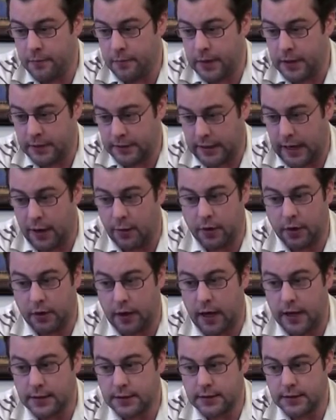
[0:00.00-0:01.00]
his
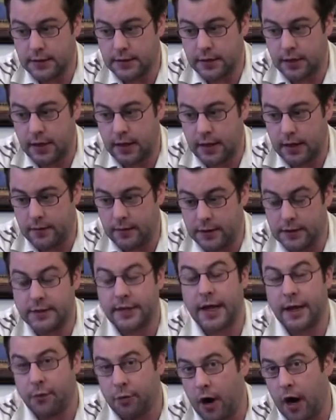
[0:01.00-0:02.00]
Hourglass uh,
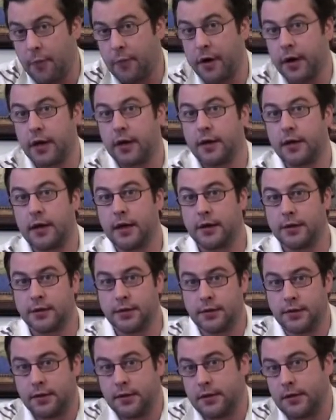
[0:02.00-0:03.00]
estate property
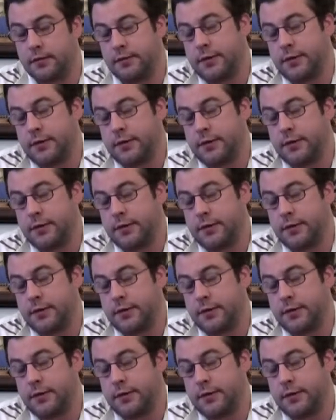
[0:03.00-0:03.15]
is